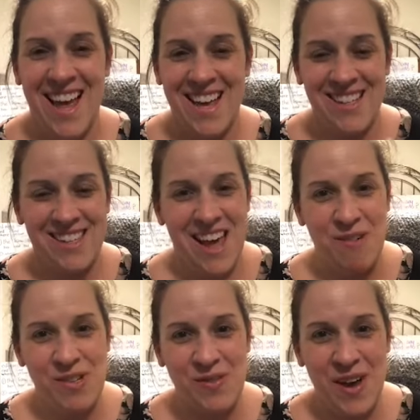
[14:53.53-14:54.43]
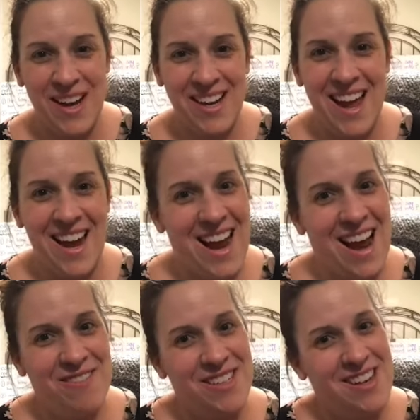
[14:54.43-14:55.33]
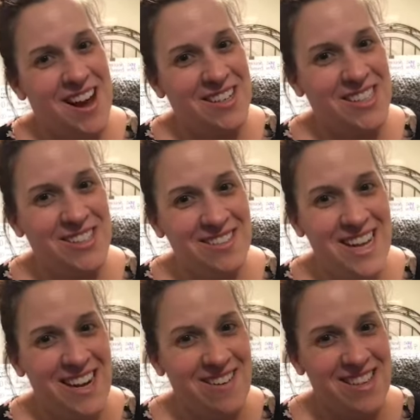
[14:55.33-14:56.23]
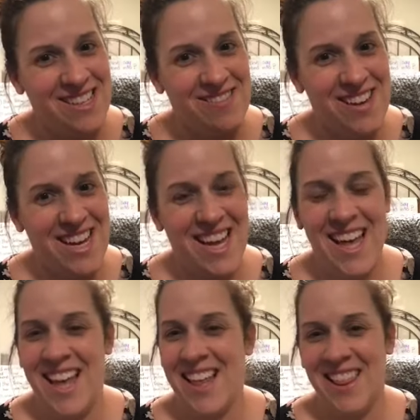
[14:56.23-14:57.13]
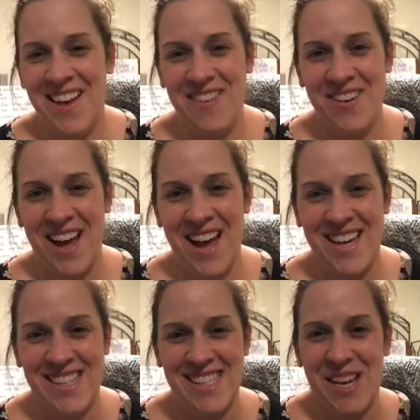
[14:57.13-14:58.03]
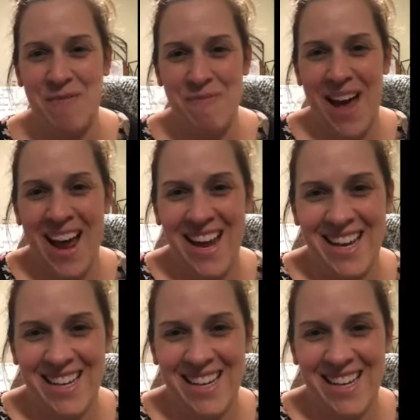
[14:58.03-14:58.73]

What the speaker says: So that was fun, and I will talk to you later this week. Love you guys. Bye.